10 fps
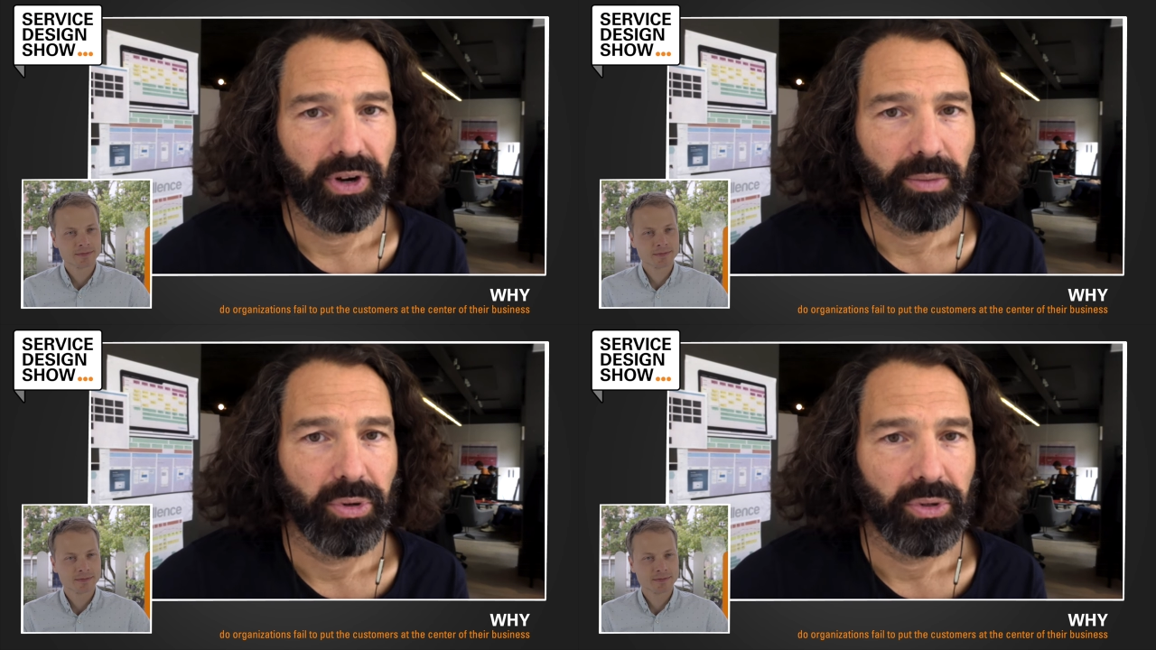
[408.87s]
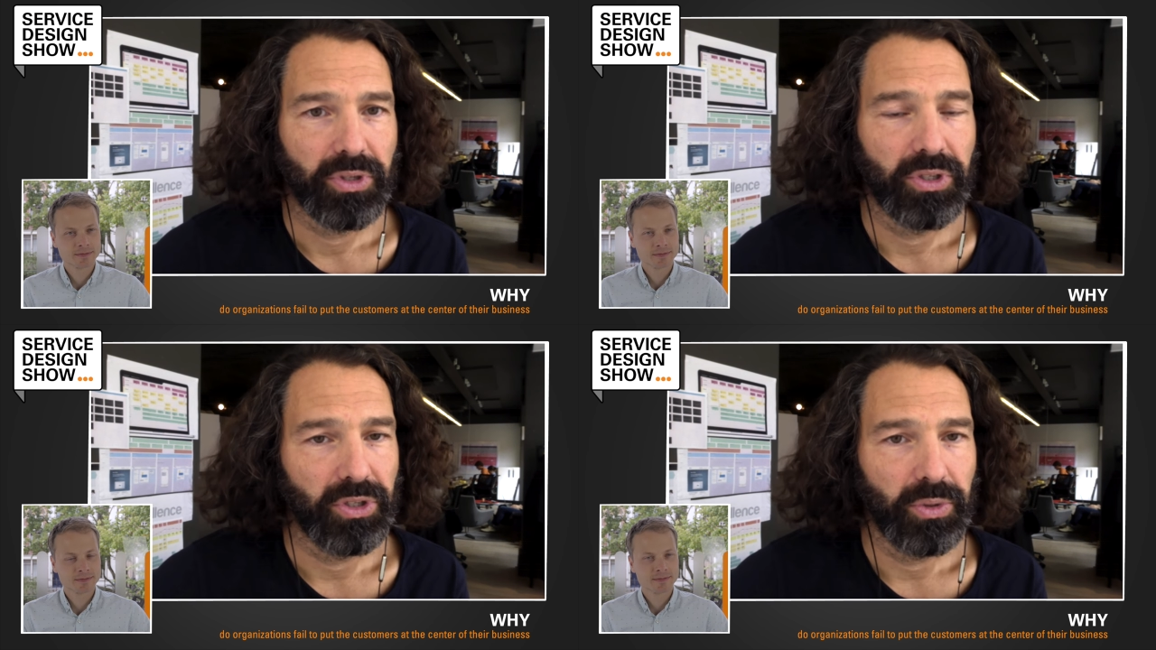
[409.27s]
Speaker 1: very
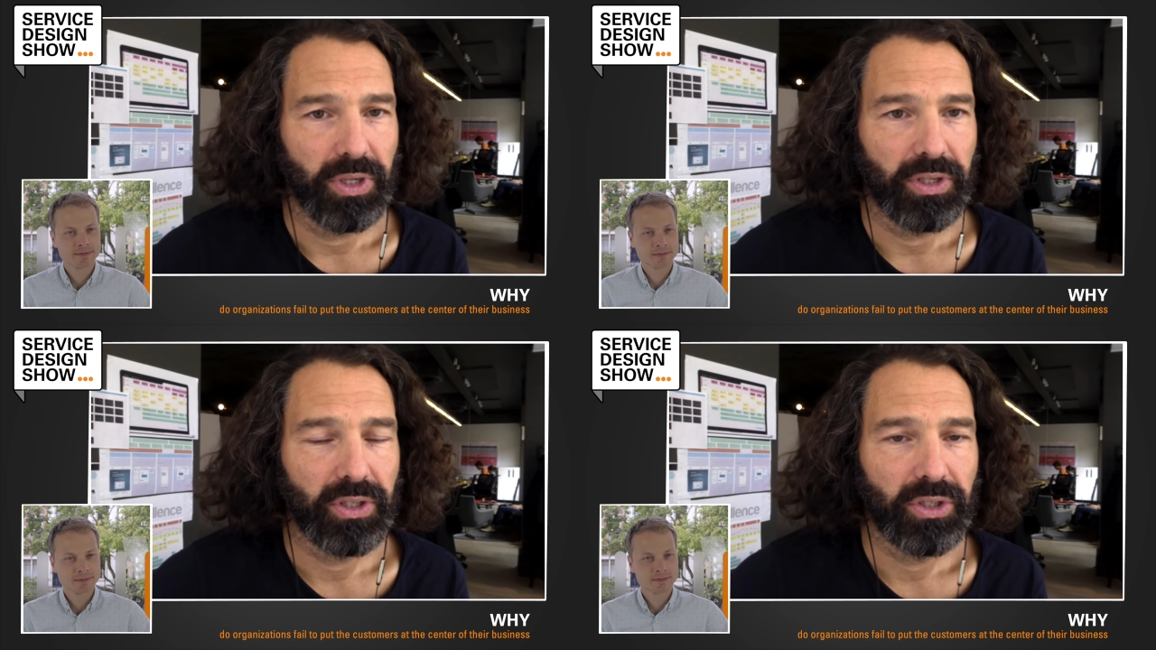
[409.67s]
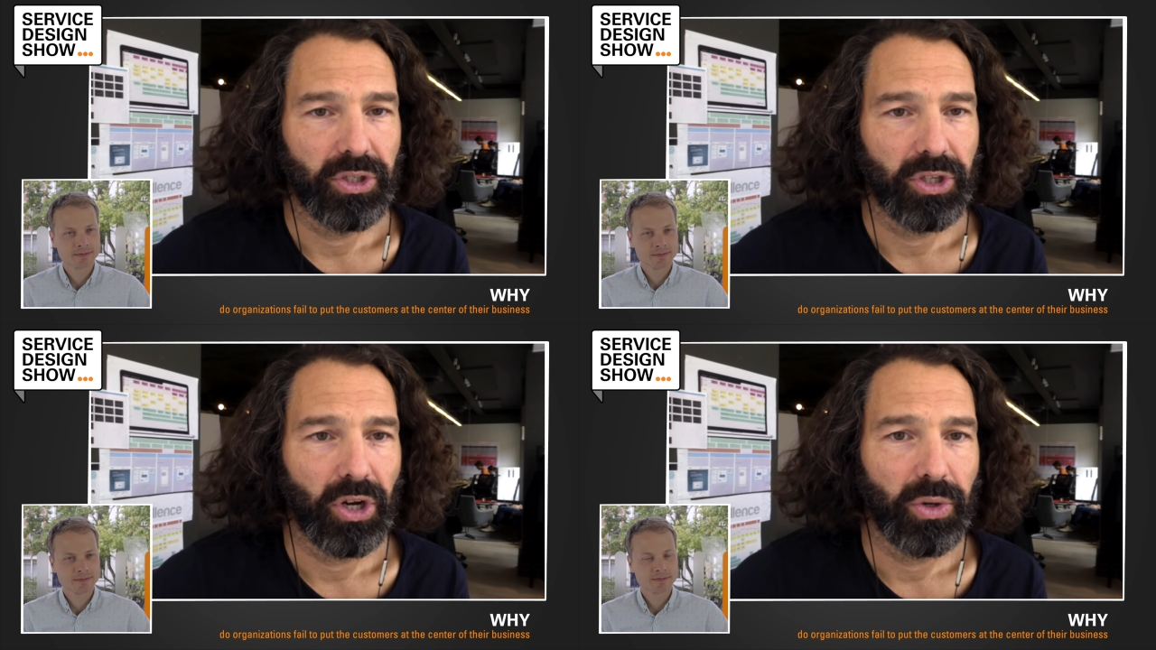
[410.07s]
important to do it
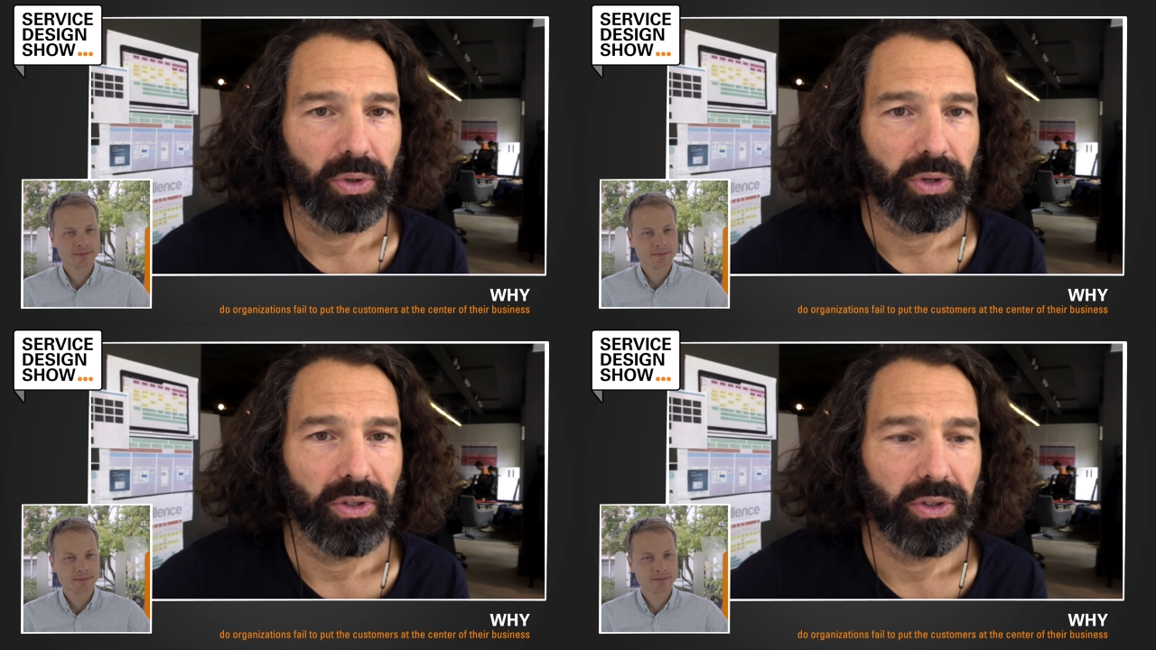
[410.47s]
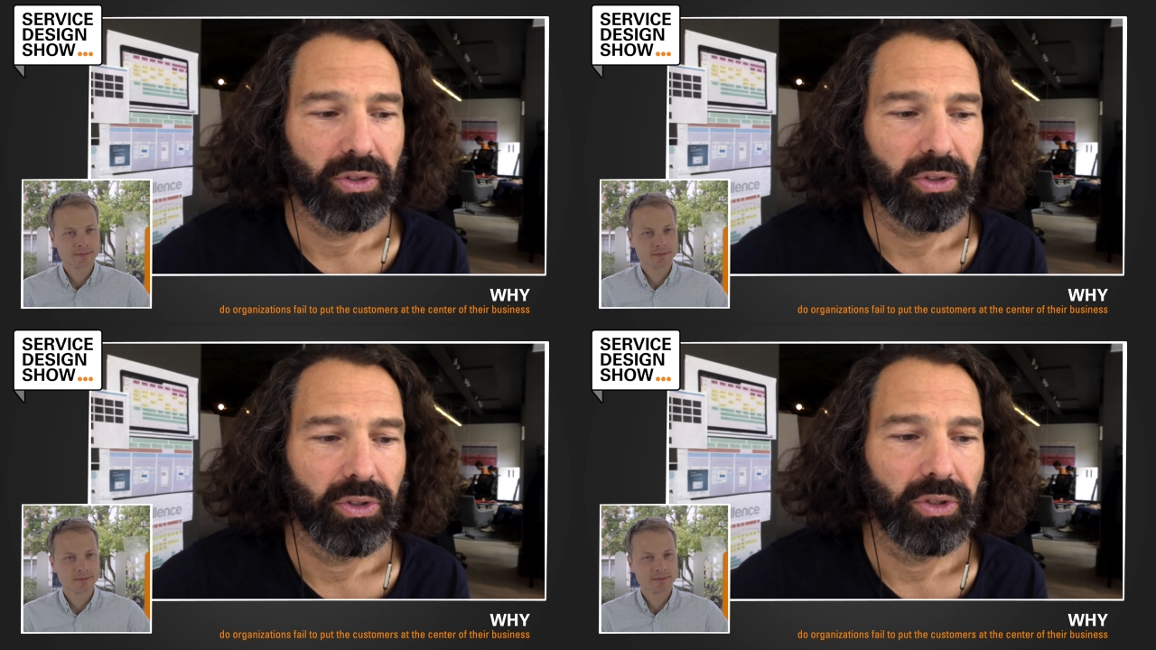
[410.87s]
to show
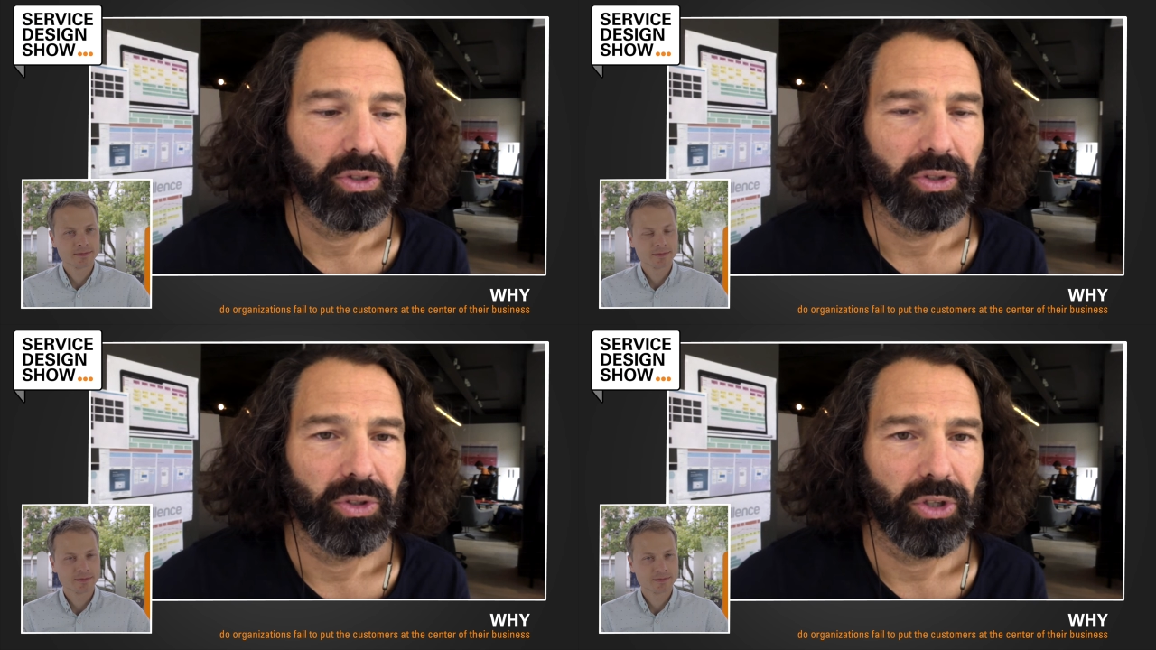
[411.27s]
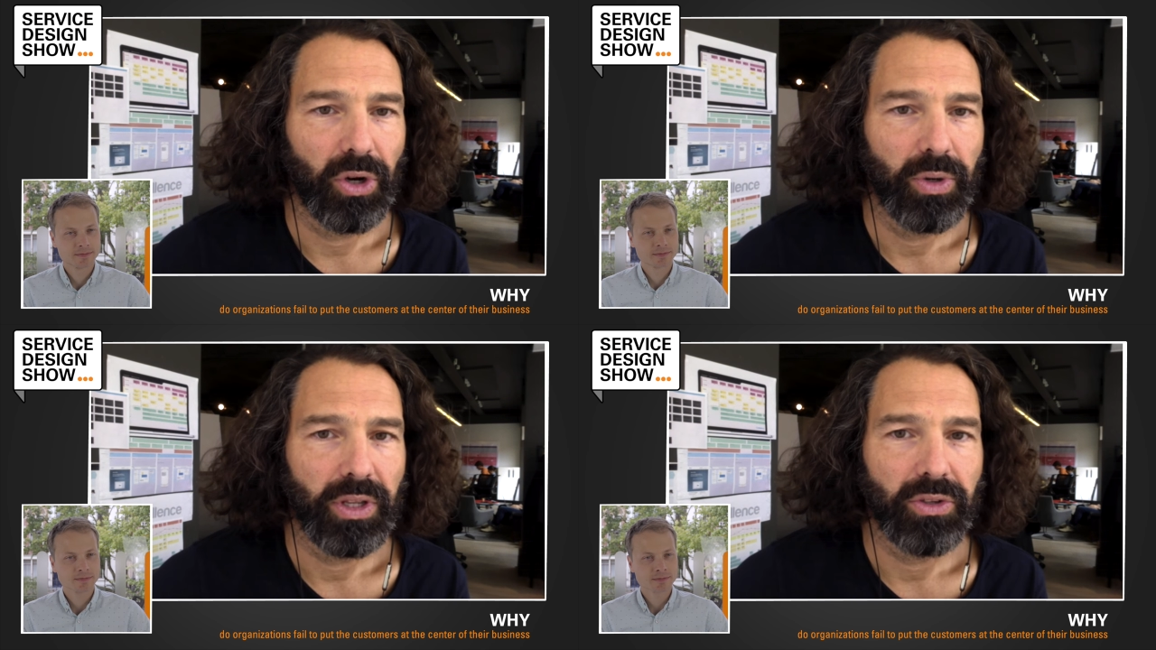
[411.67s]
to, to
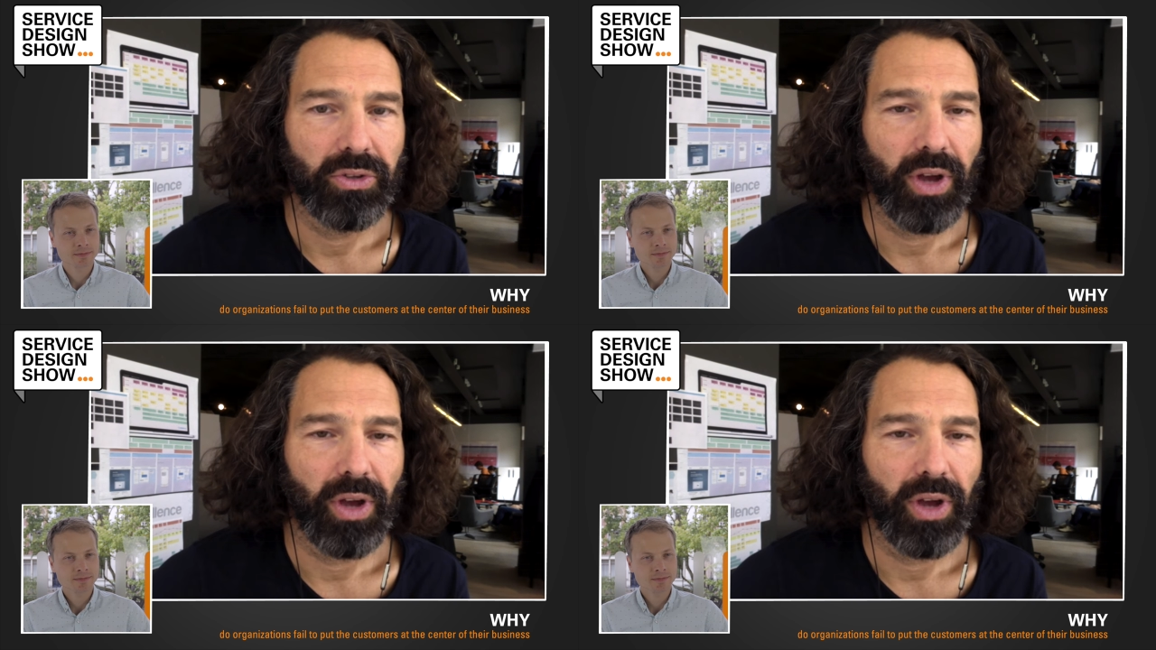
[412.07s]
show it,